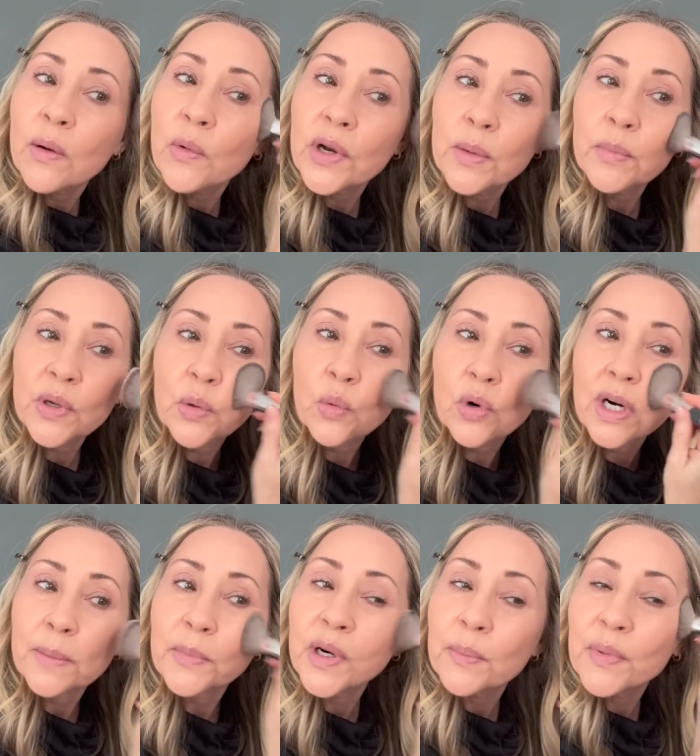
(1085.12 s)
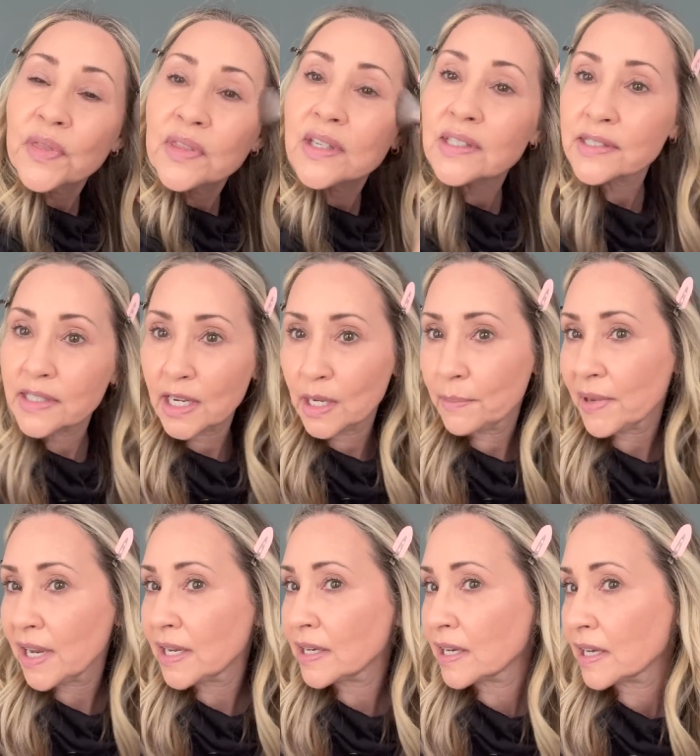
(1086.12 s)
want to be warmer. But this
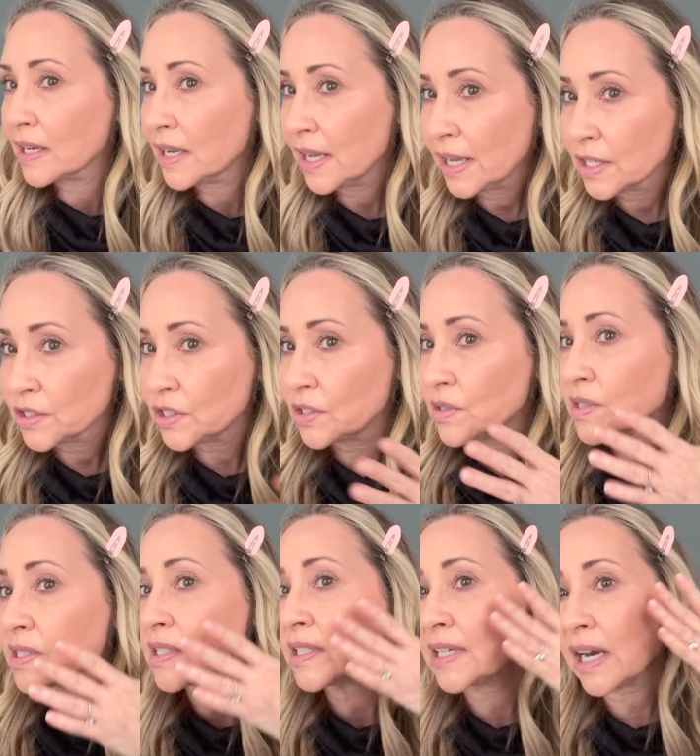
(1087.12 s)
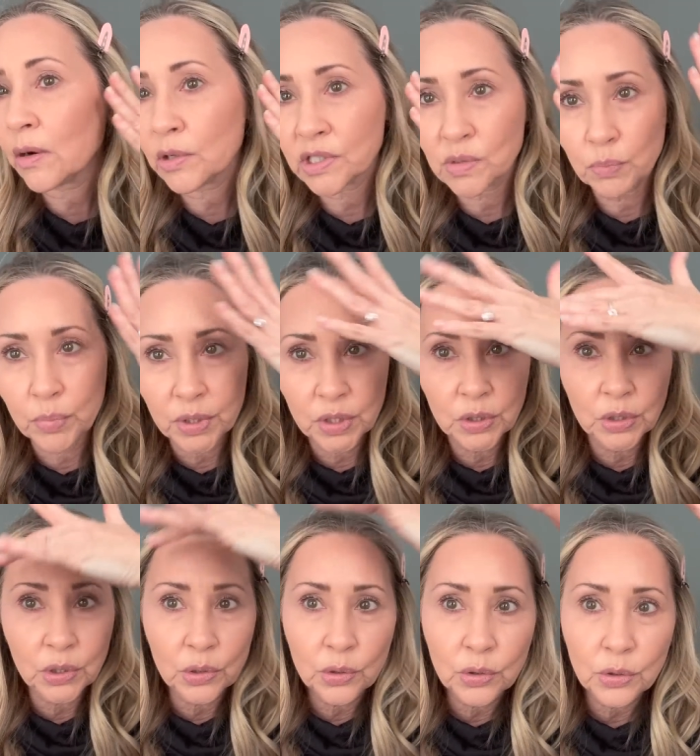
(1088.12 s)
M80, do you see how it's
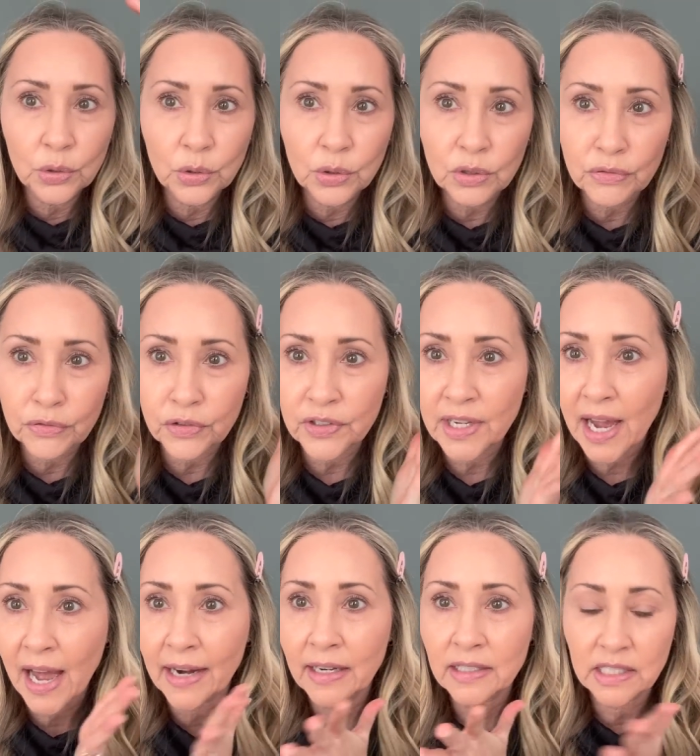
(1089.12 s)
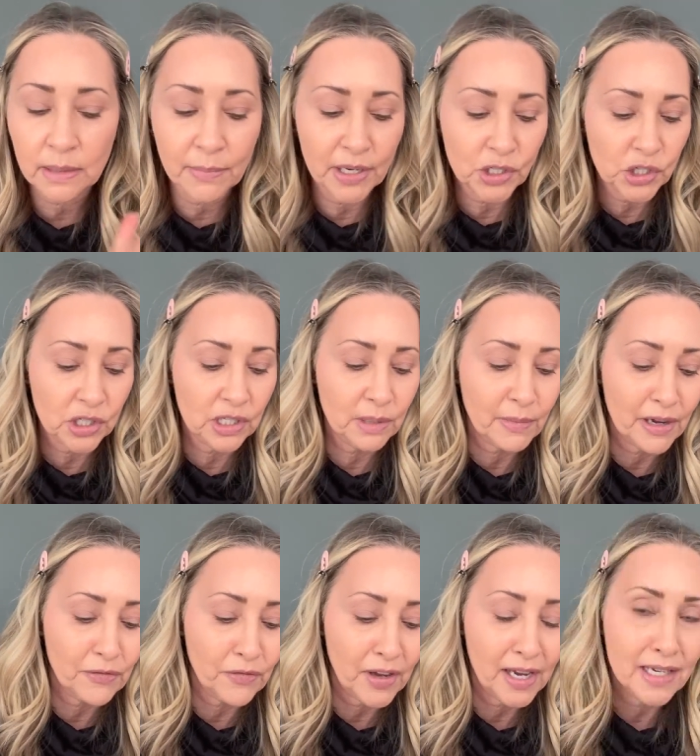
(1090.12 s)
beautifully adding dimension to my
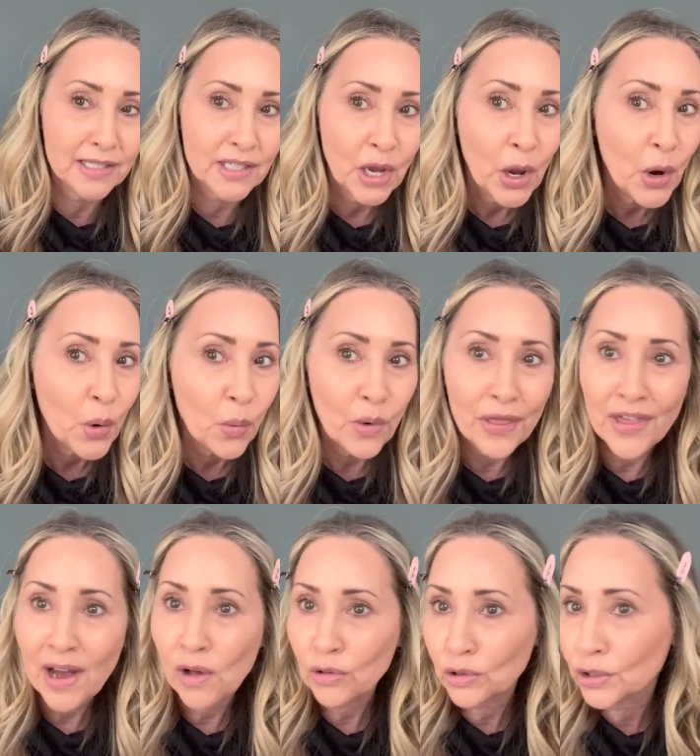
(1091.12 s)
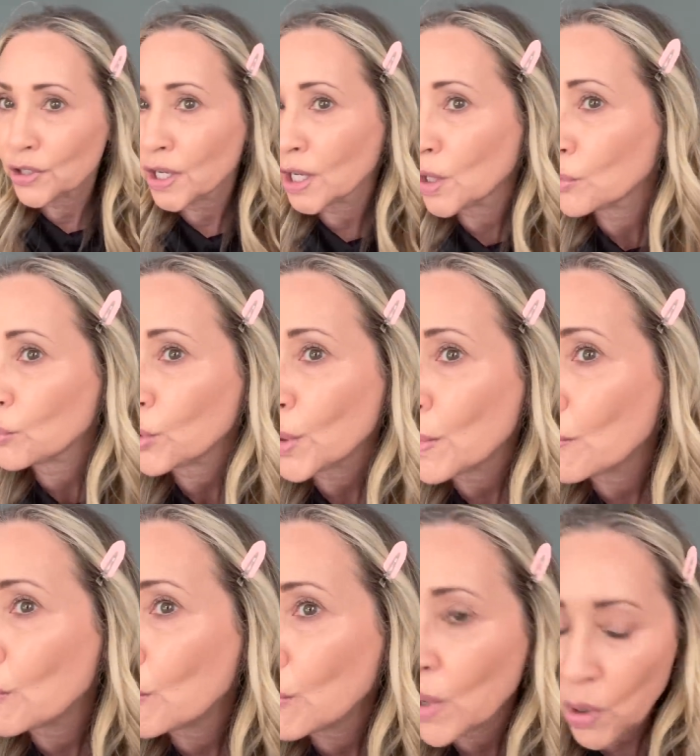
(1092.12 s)
face without looking
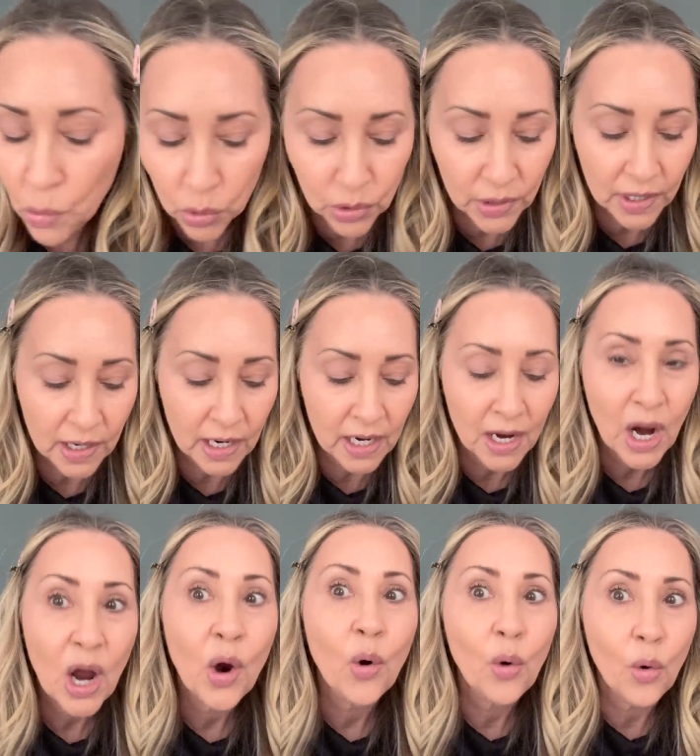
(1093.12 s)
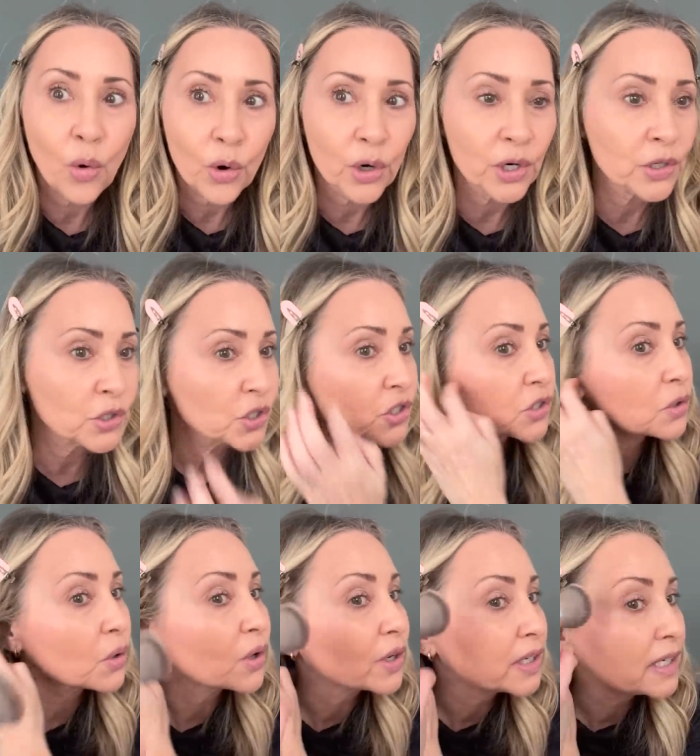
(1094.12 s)
remotely orange
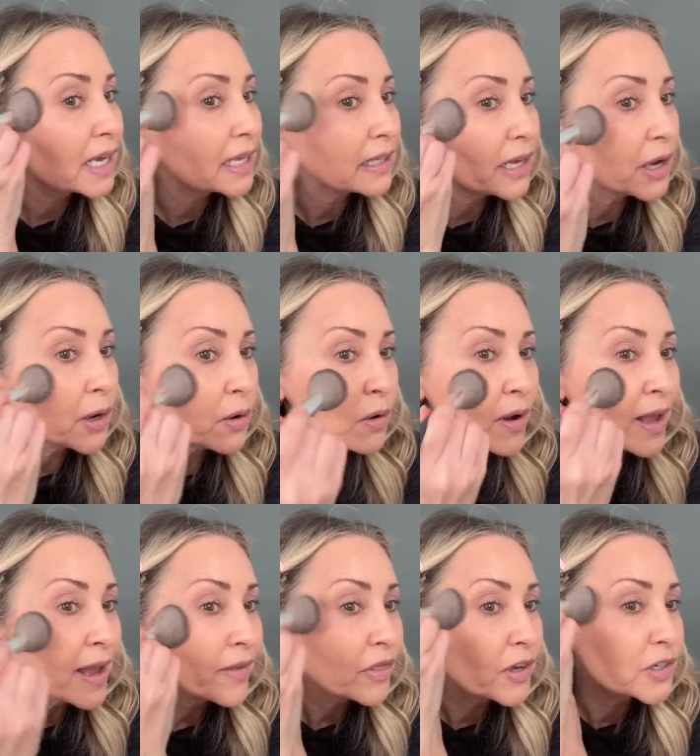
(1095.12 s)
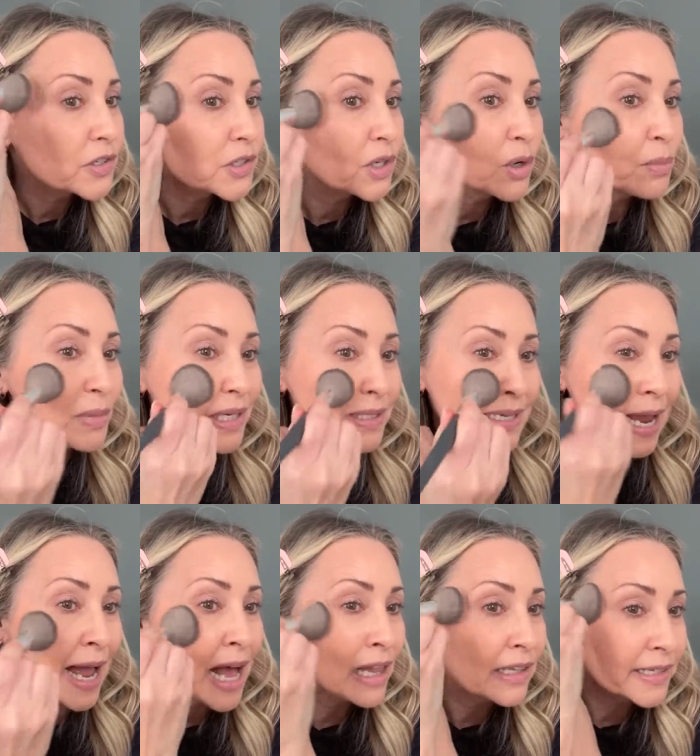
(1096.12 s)
or yellow? There's no
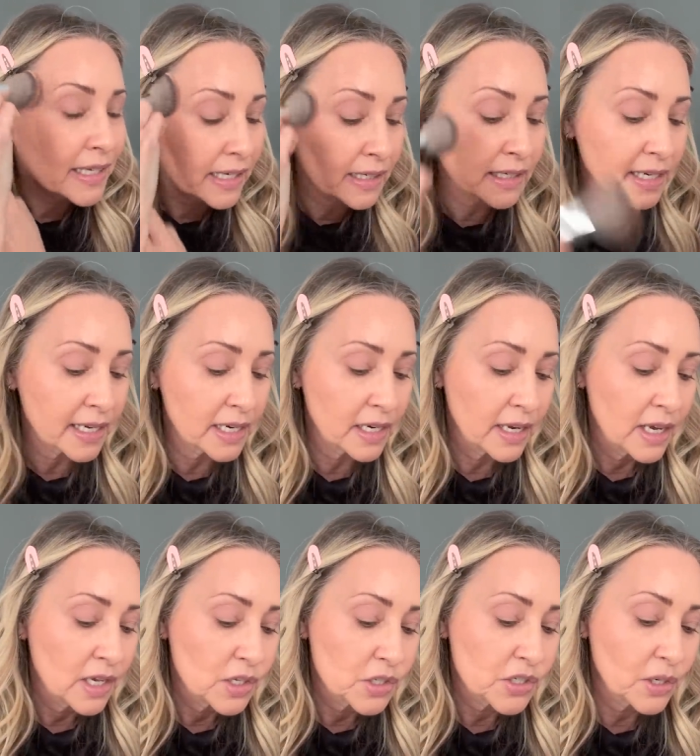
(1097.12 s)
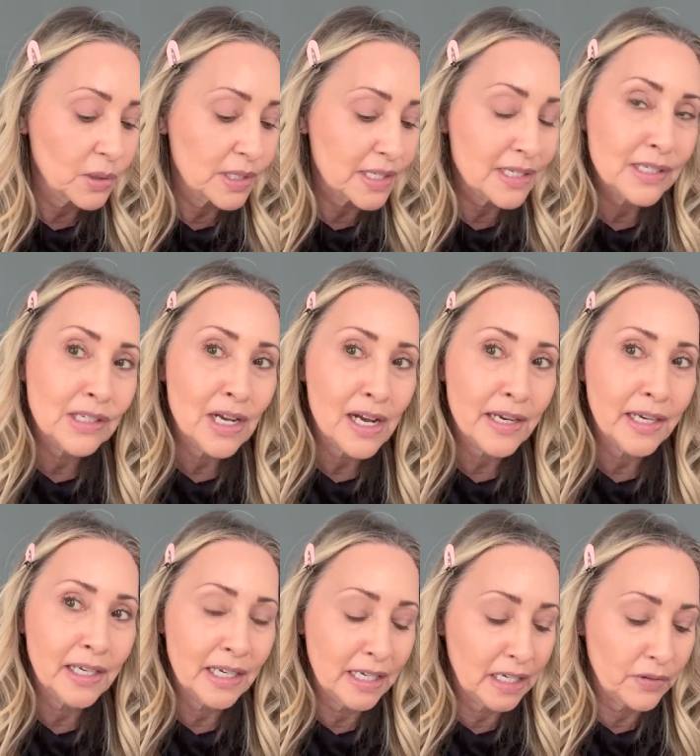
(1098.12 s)
metallic in it, so it's not
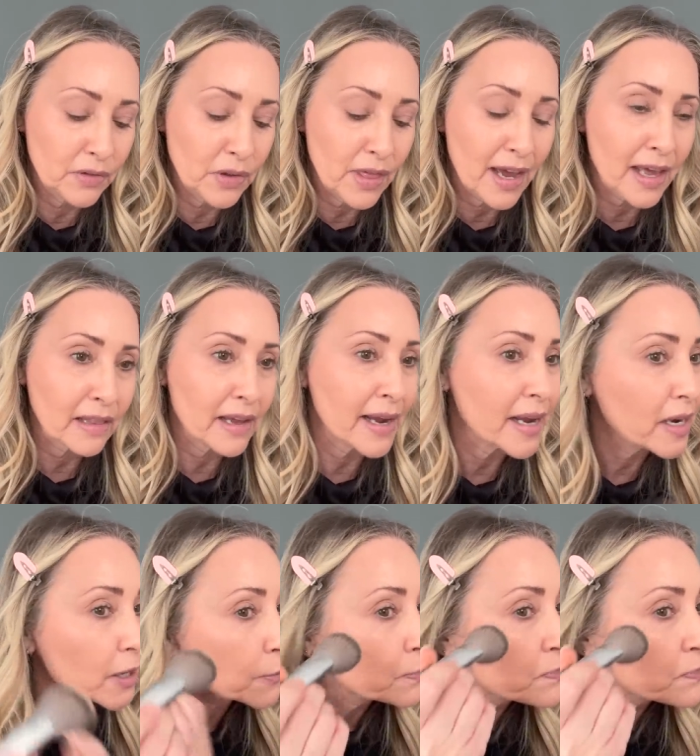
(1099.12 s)
going to give you that like